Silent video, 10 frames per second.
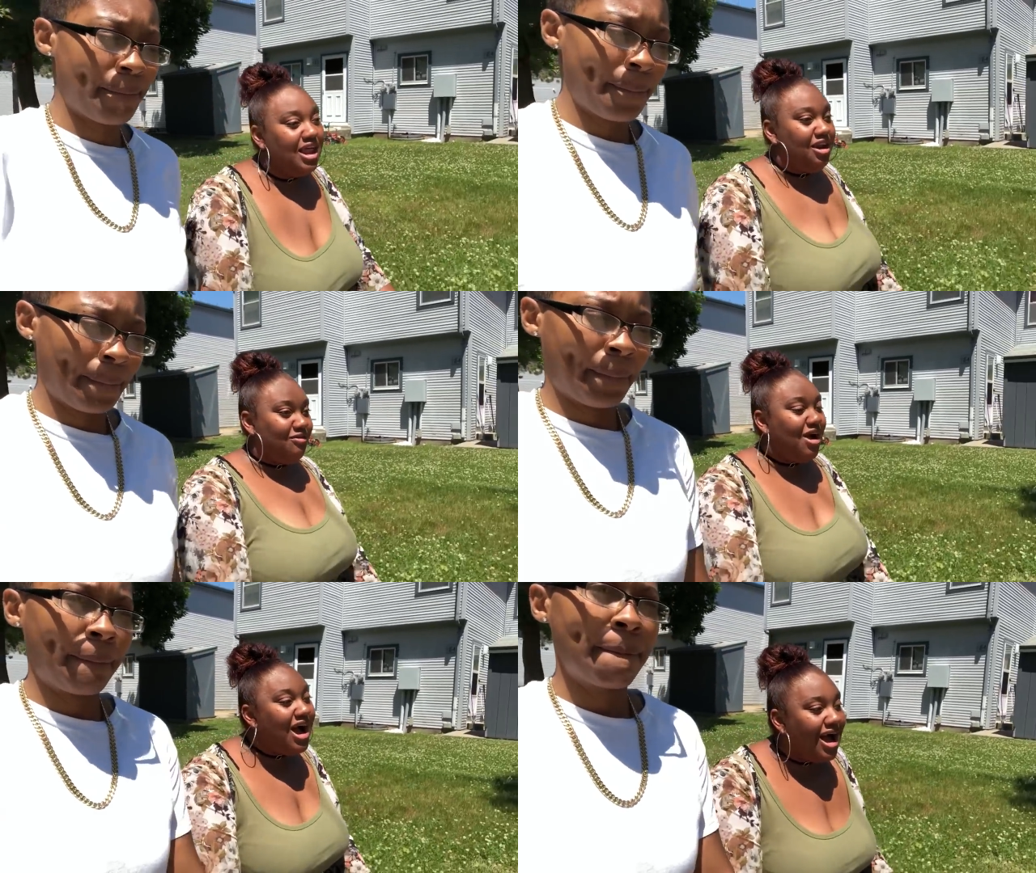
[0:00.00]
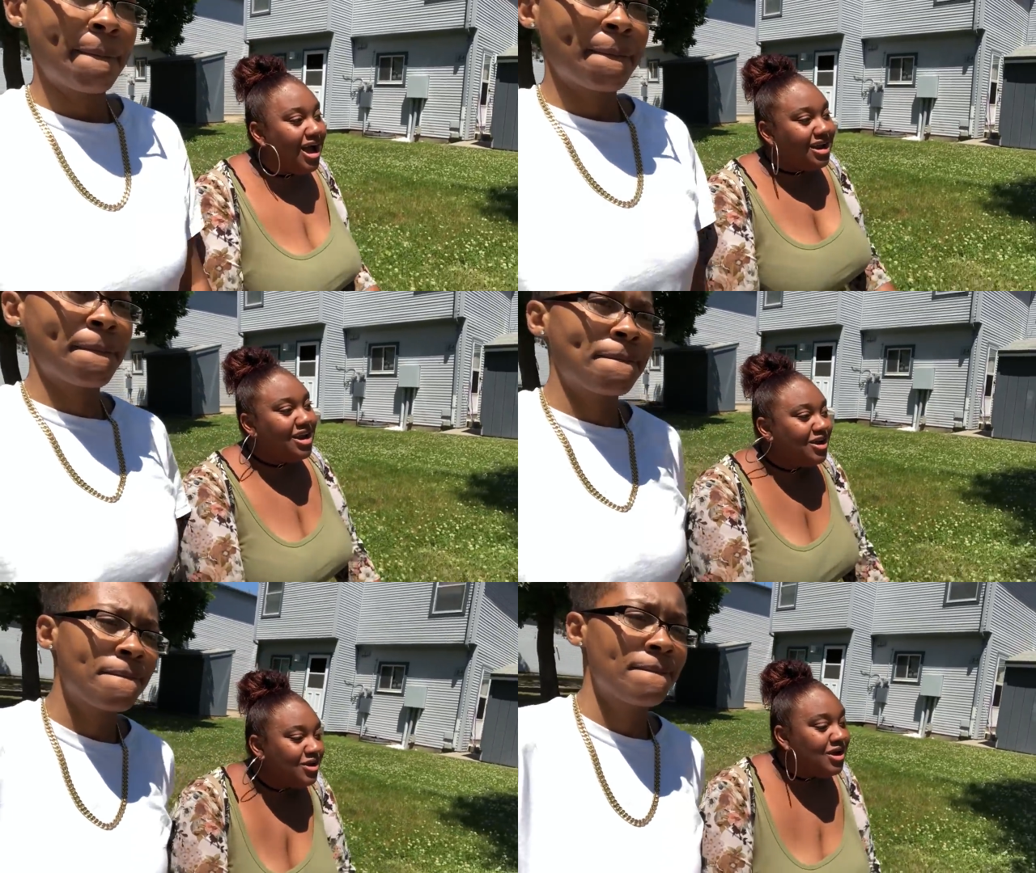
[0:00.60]
Speaker 1: Later on,
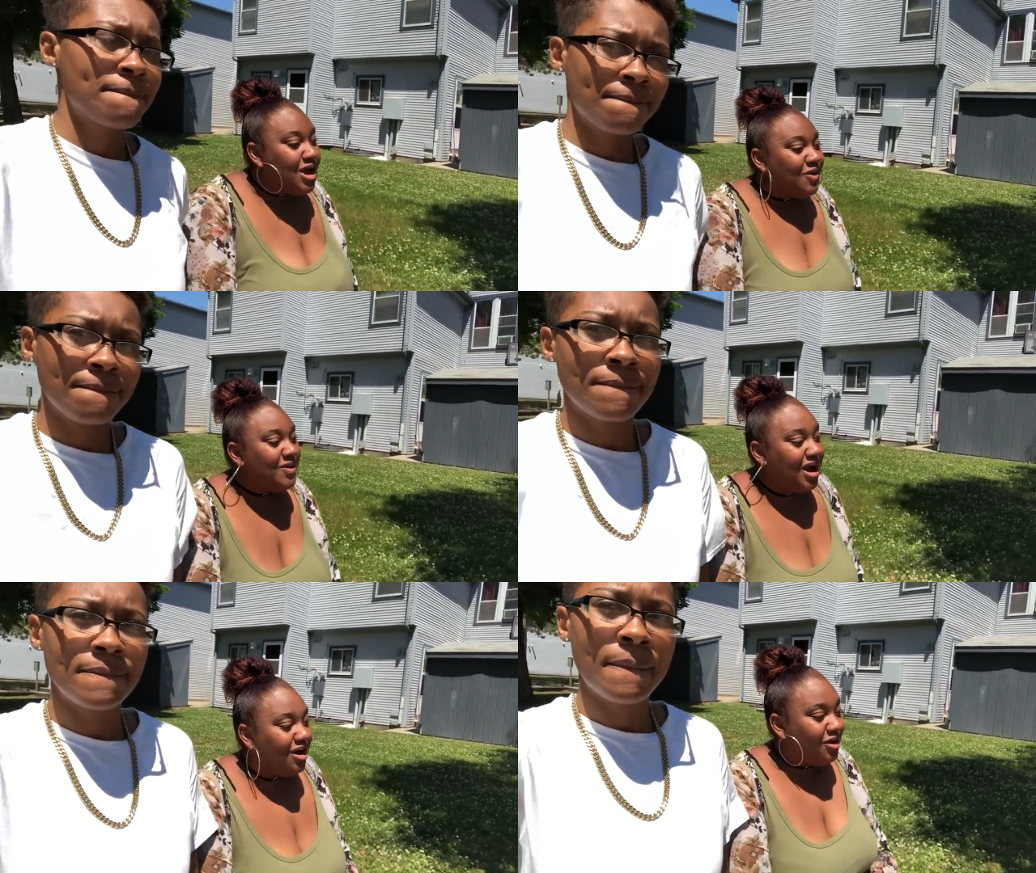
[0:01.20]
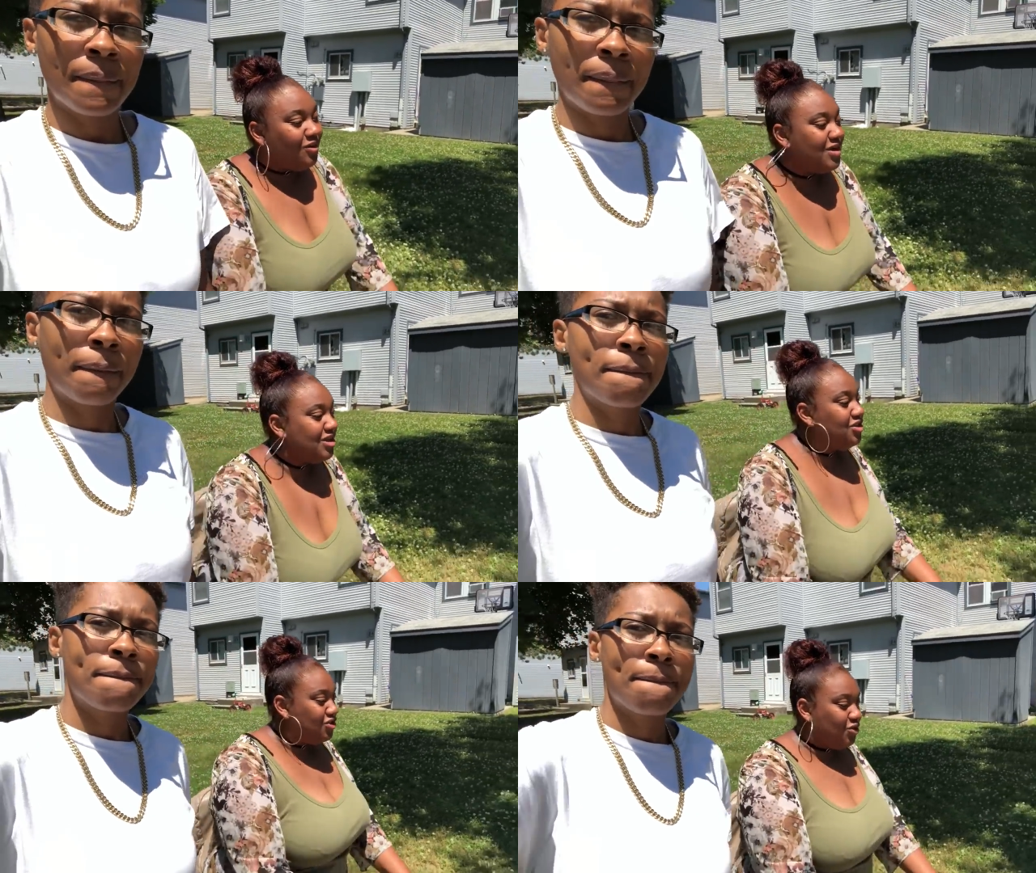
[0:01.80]
we are
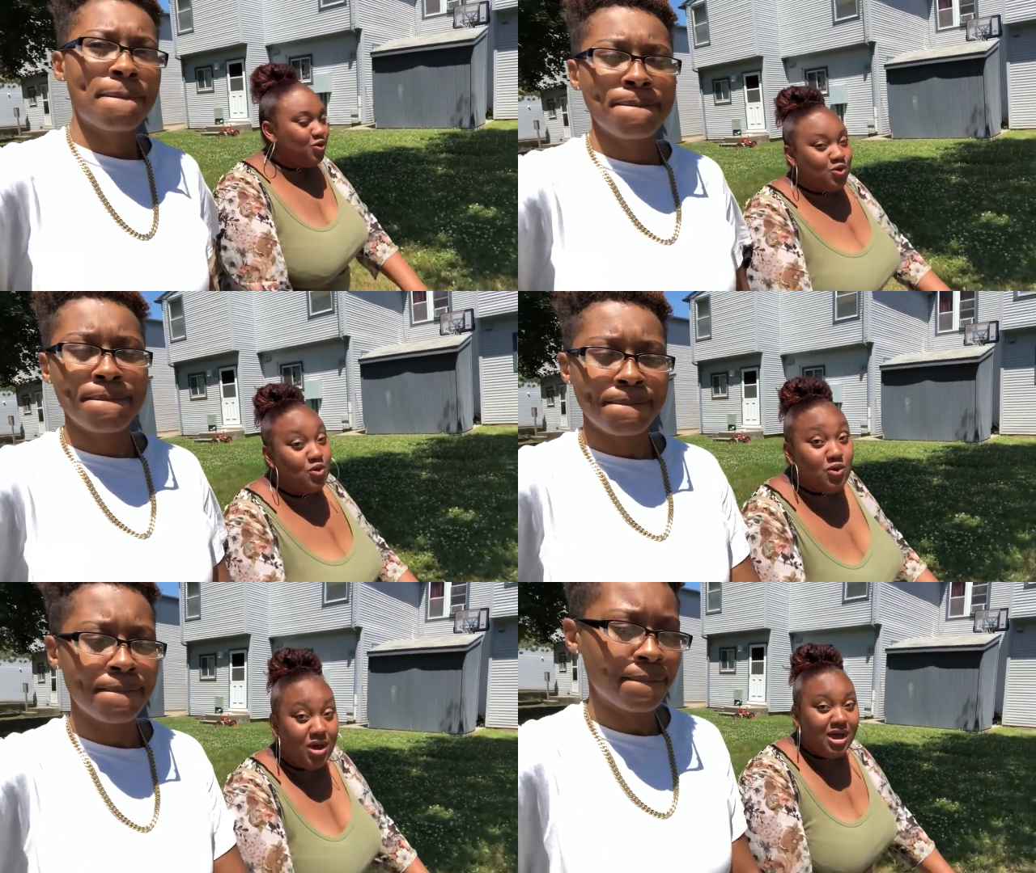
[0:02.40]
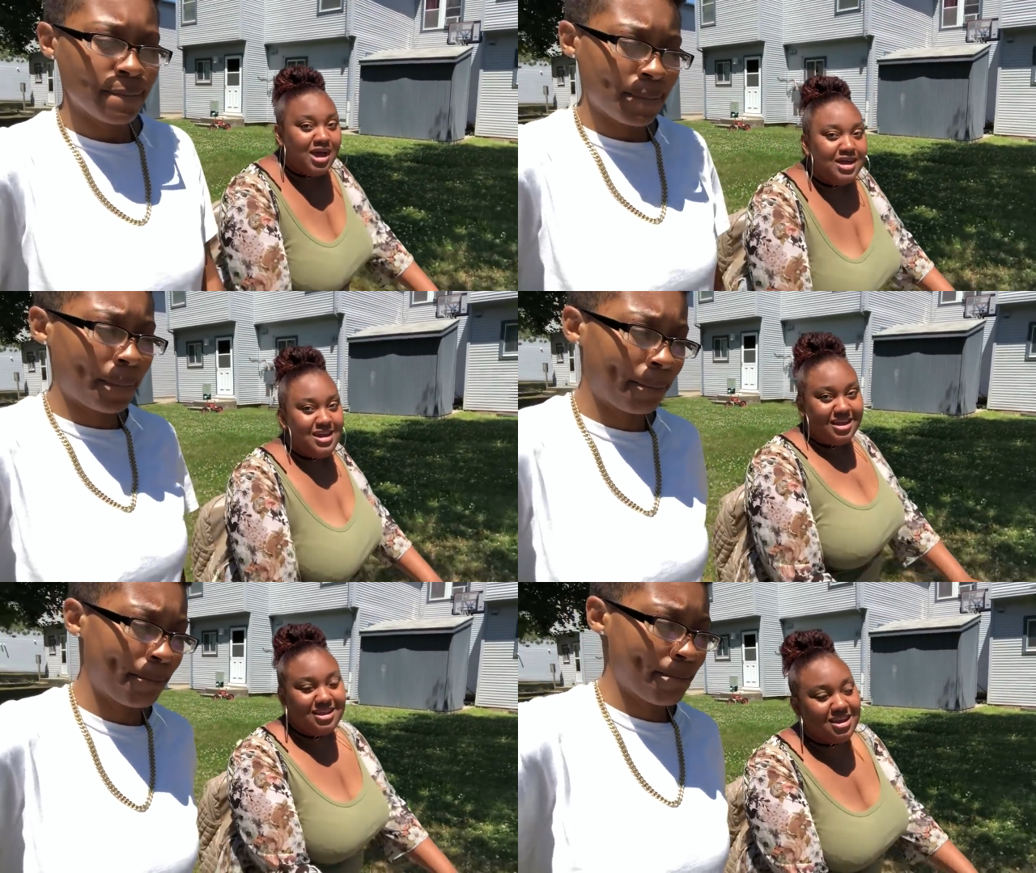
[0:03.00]
going to
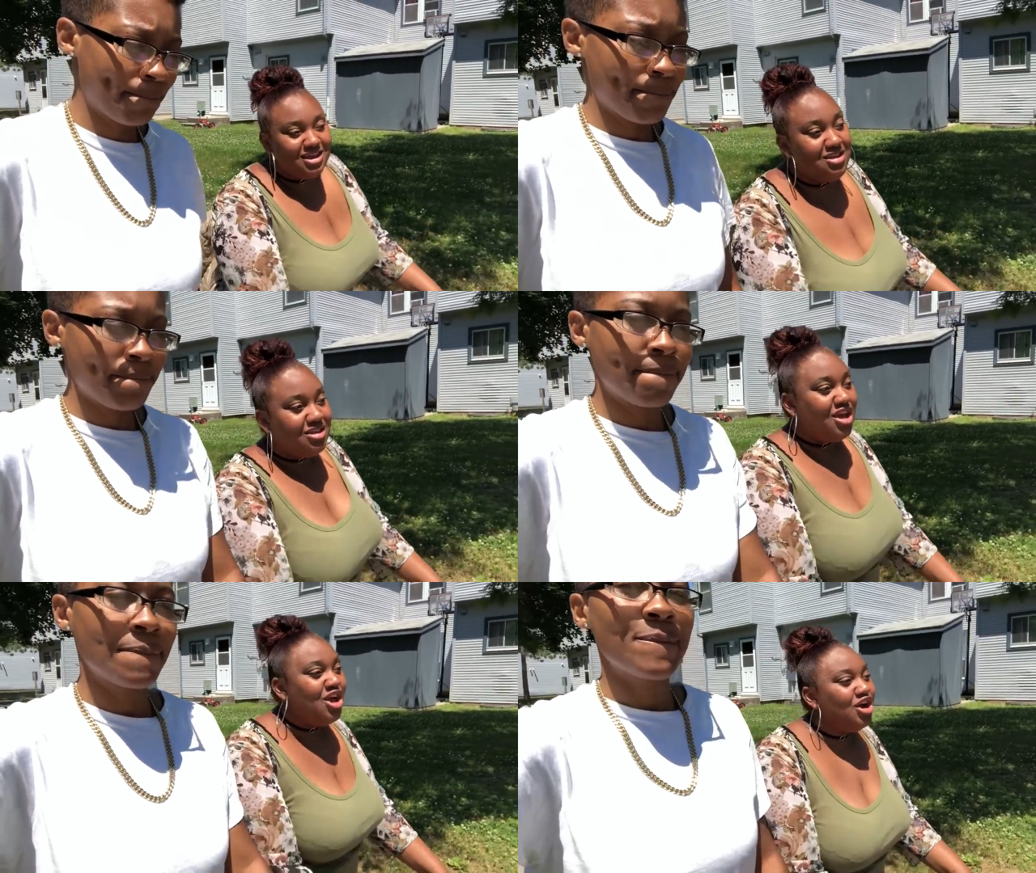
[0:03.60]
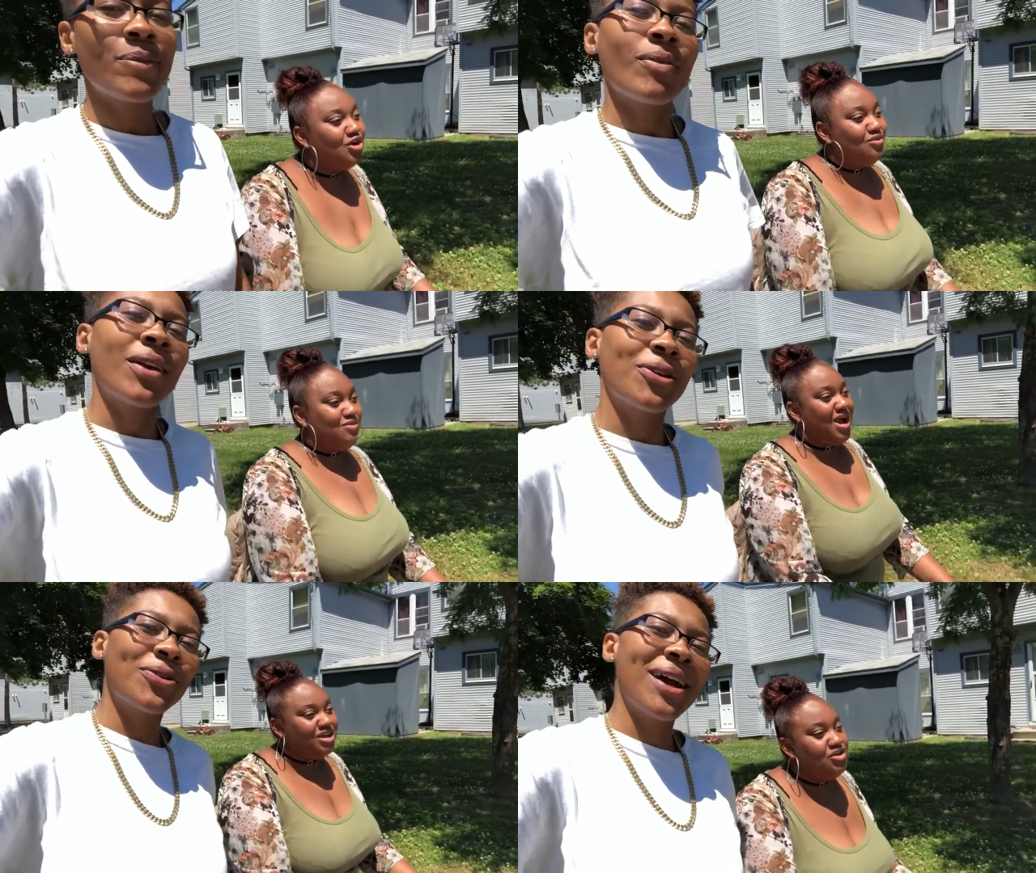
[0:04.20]
Destiny's graduation.